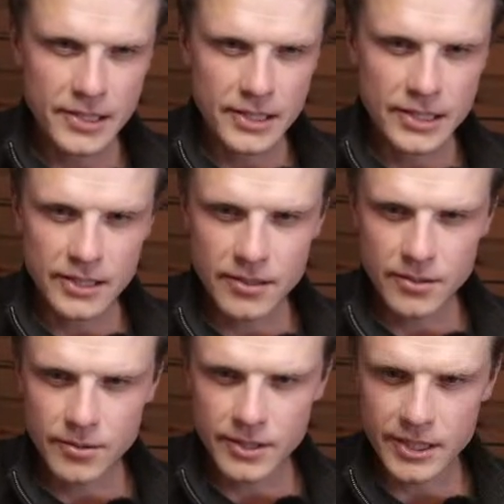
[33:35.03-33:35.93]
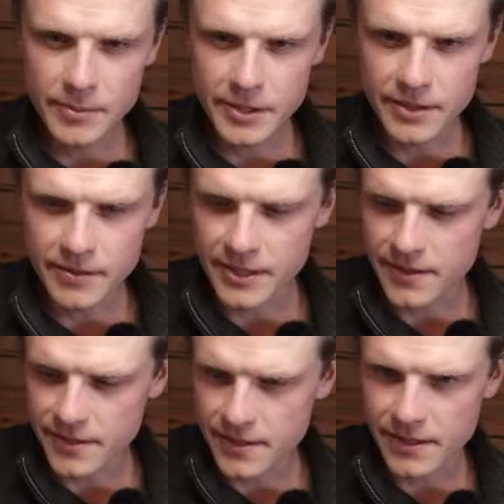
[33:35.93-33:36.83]
Let's do a little bit of
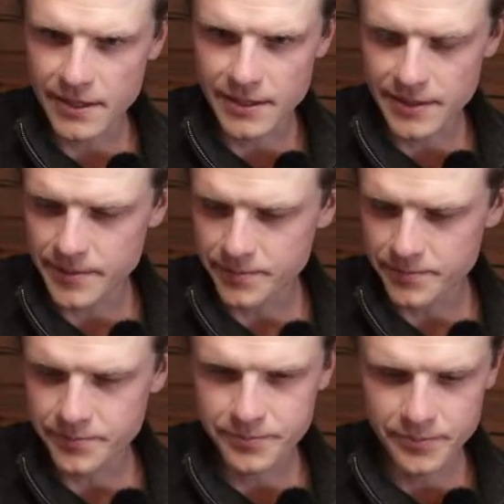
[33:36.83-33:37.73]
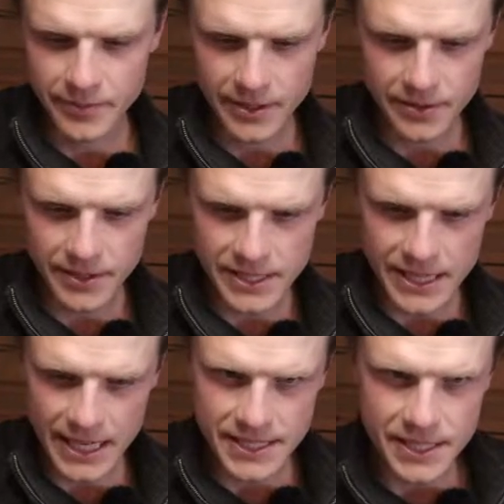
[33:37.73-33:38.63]
this on this
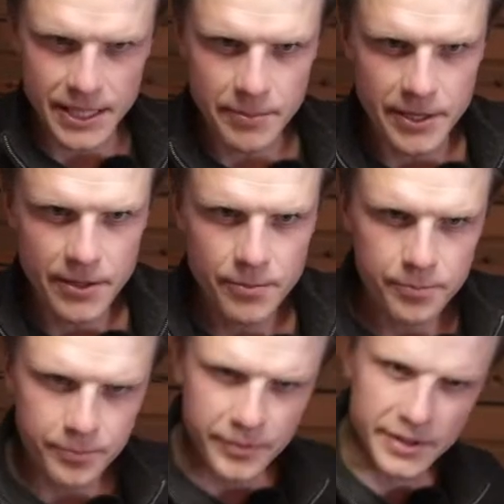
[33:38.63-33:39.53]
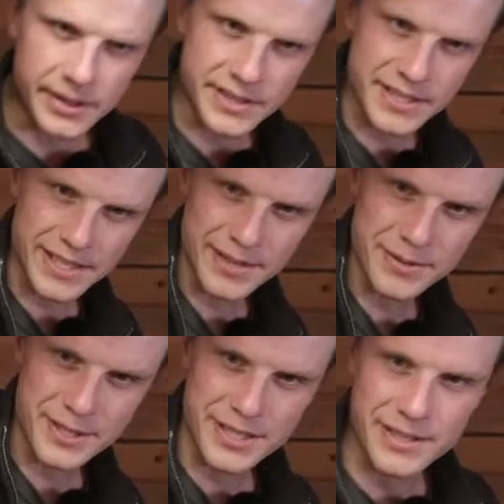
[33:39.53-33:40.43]
landscape now. Let's see, I'm just
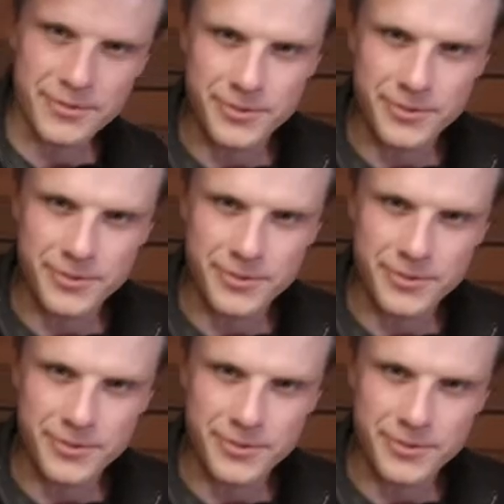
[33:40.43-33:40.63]
gonna have to